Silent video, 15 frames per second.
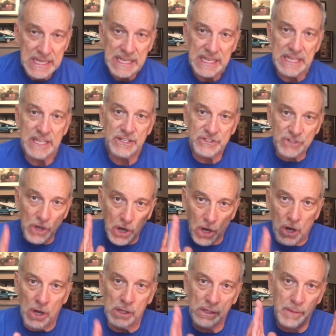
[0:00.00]
He is
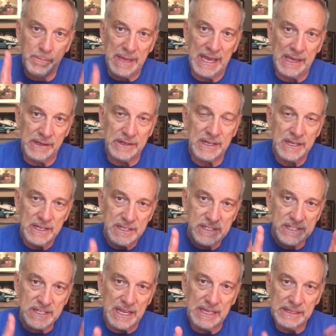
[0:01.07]
all about
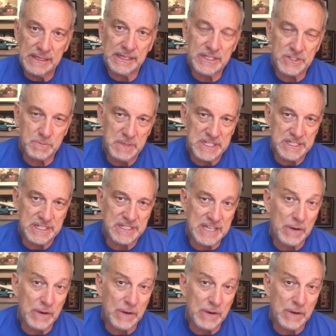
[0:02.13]
scaling his business.